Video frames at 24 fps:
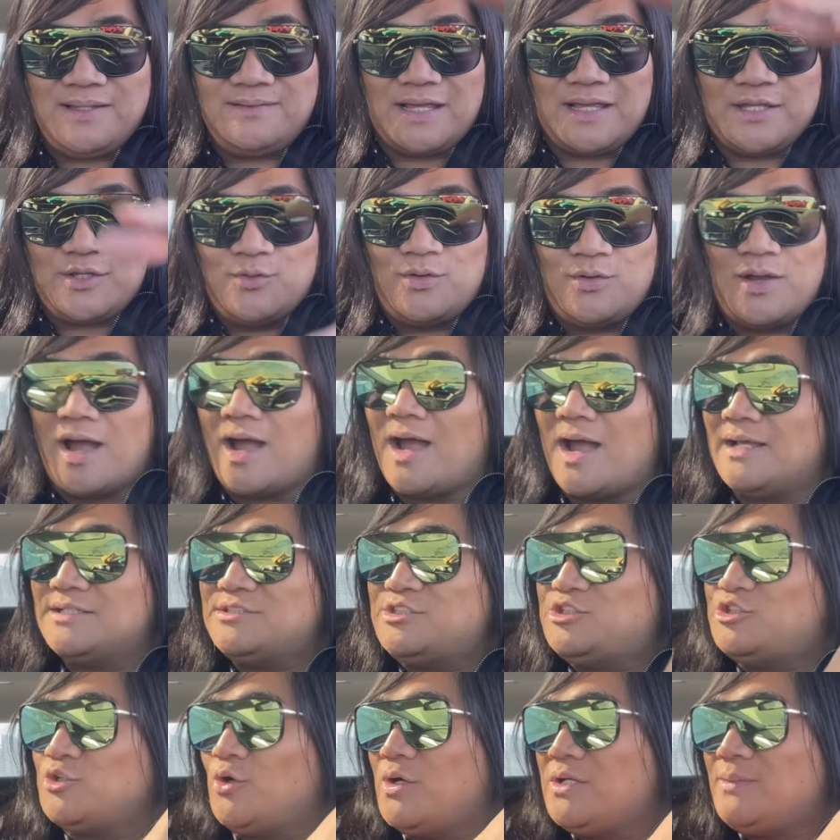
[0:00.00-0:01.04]
that you
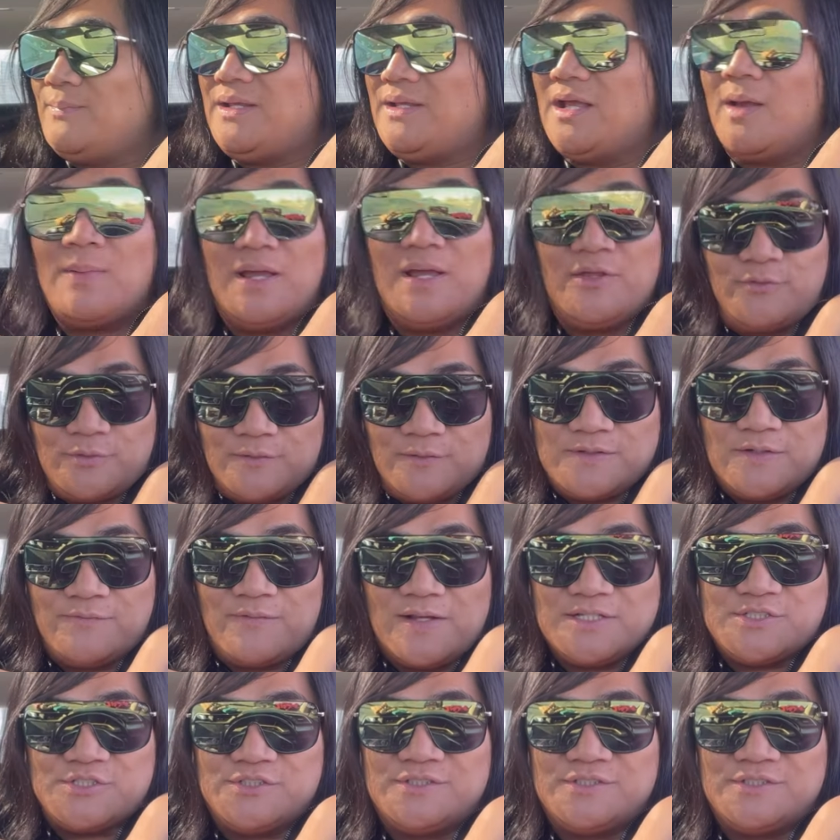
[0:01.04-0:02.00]
guys joined me on my thrift adventure